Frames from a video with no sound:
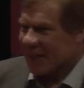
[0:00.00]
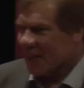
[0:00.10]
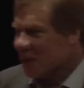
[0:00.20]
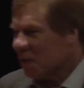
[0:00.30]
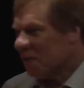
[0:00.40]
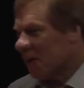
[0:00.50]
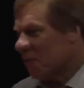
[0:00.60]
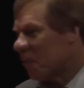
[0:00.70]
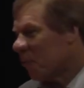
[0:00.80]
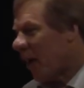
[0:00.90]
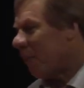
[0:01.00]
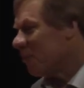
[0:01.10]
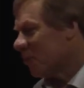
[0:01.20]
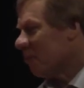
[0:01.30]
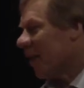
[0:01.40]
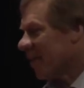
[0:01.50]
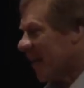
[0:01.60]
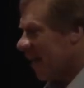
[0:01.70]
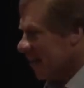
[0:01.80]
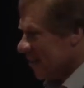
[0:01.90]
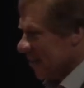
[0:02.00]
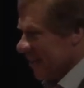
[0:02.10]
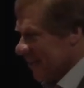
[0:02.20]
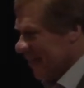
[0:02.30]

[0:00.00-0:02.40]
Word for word: a little, a few problems with the methodology.